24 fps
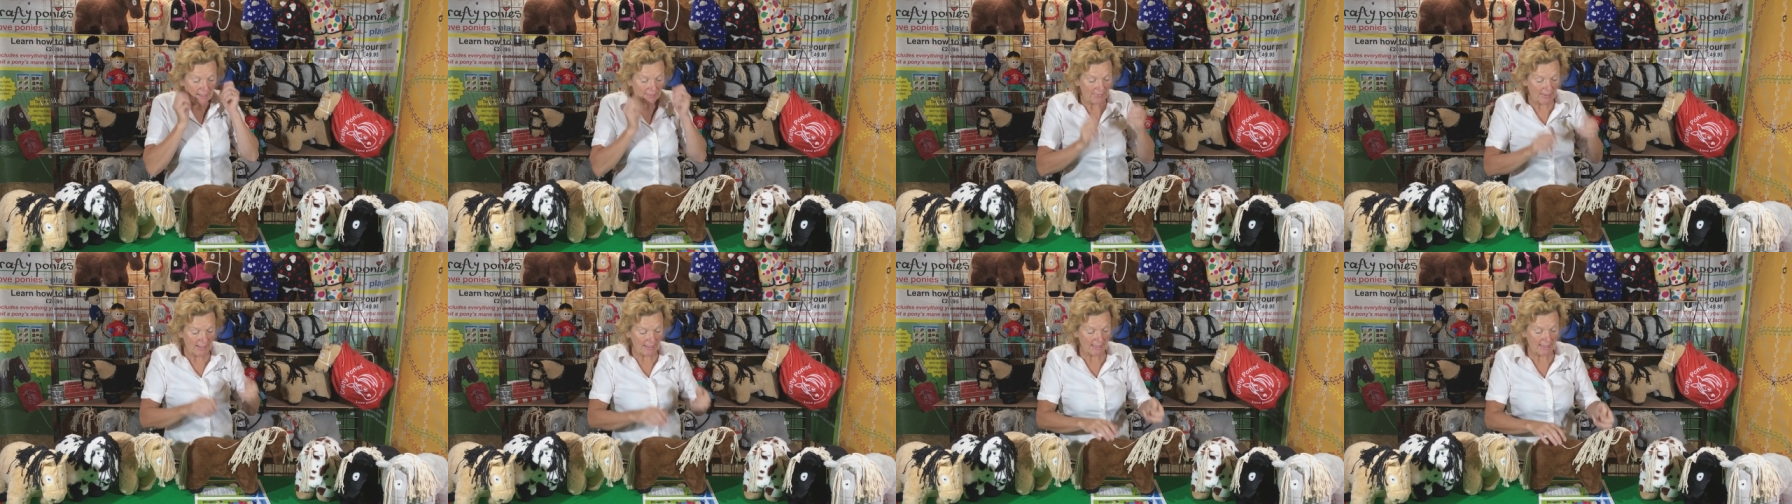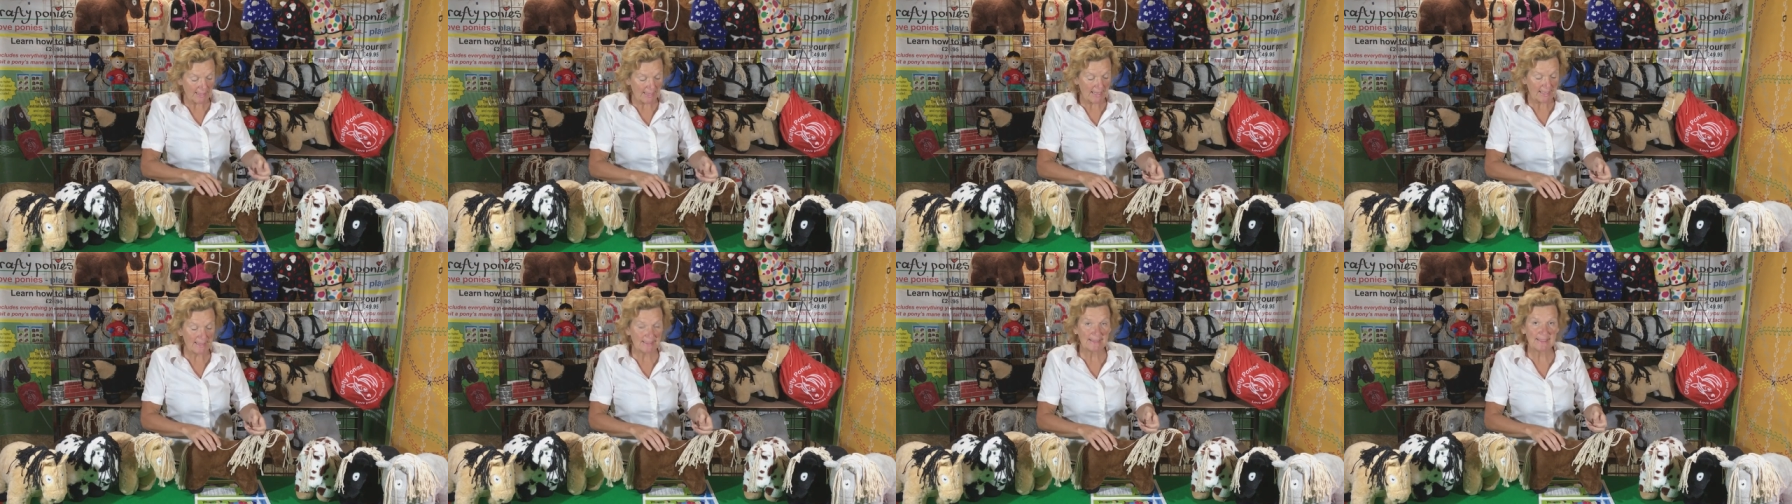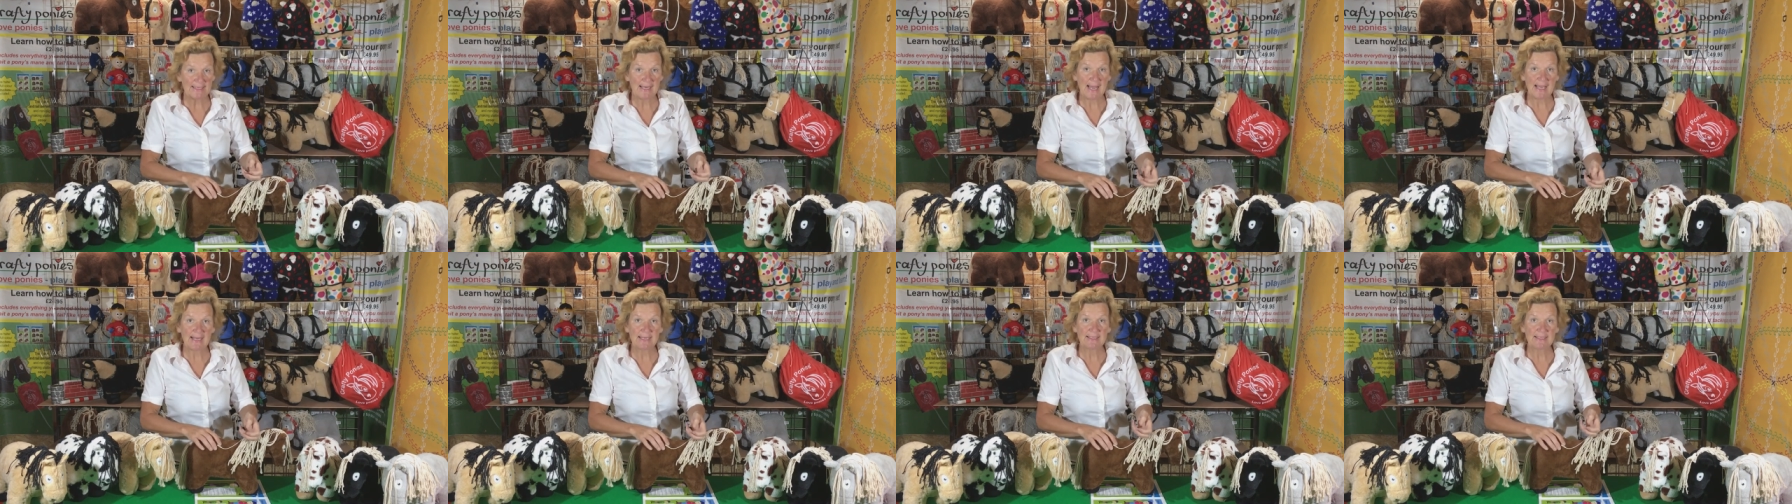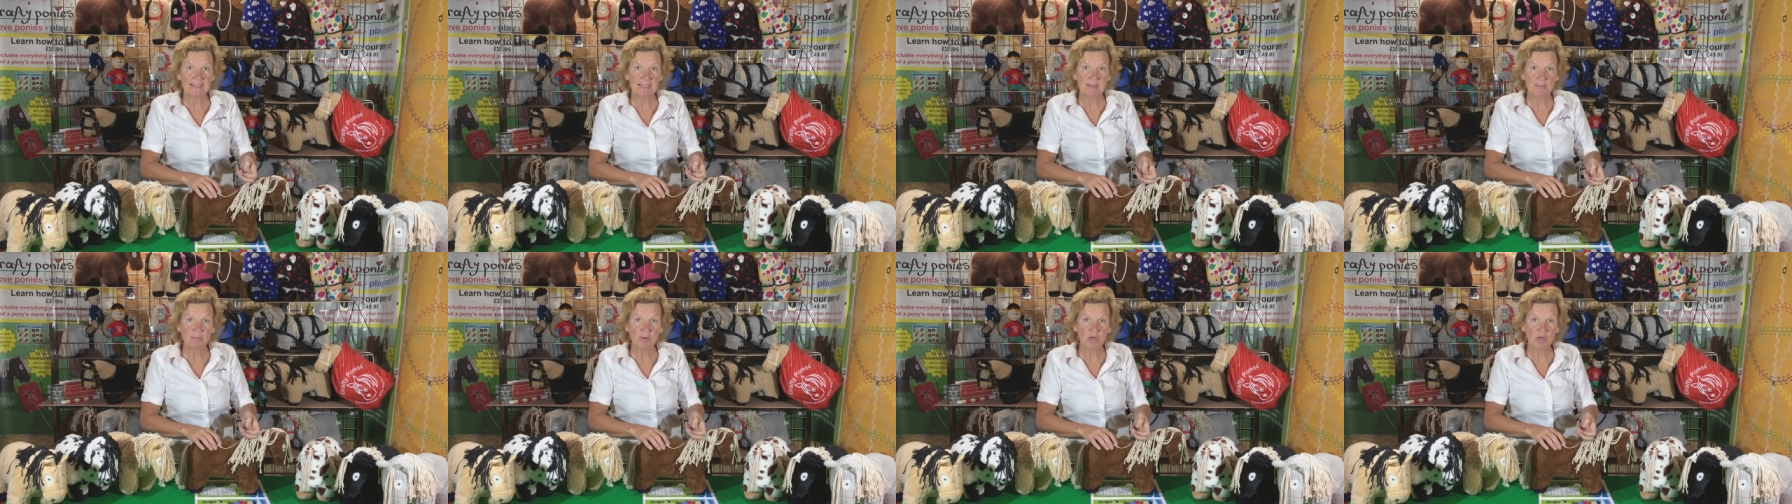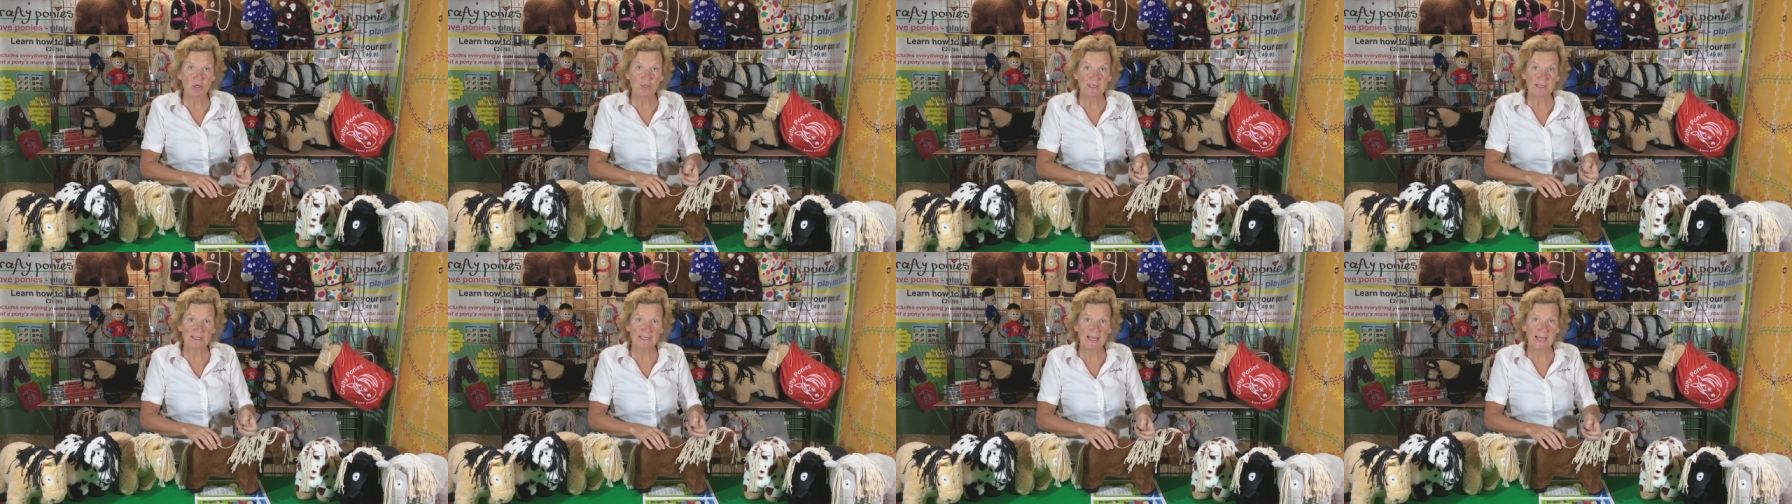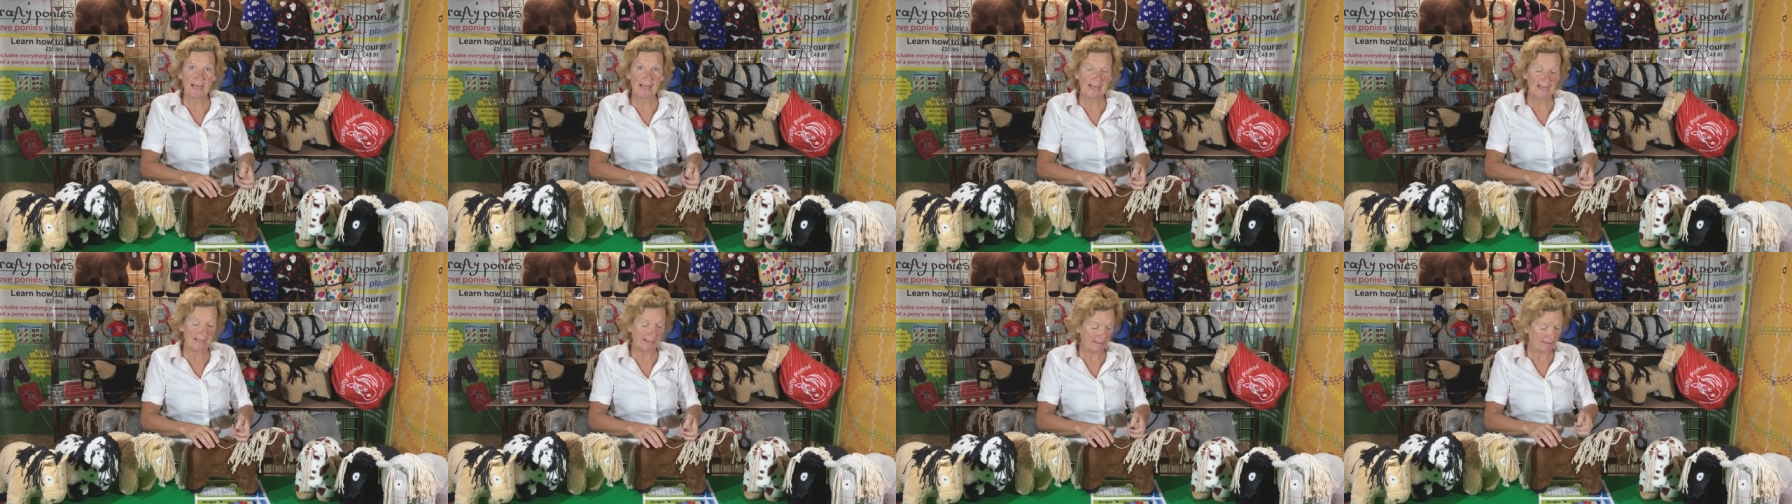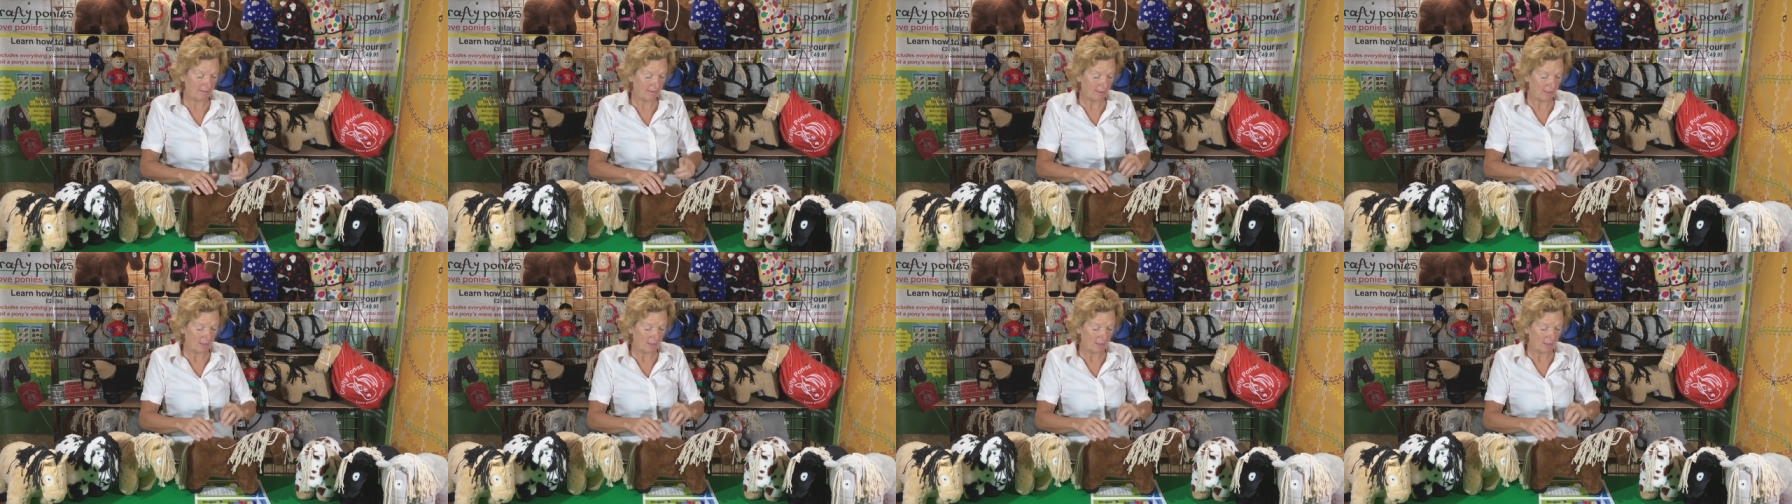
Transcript: they can get snagged in the pony's hair.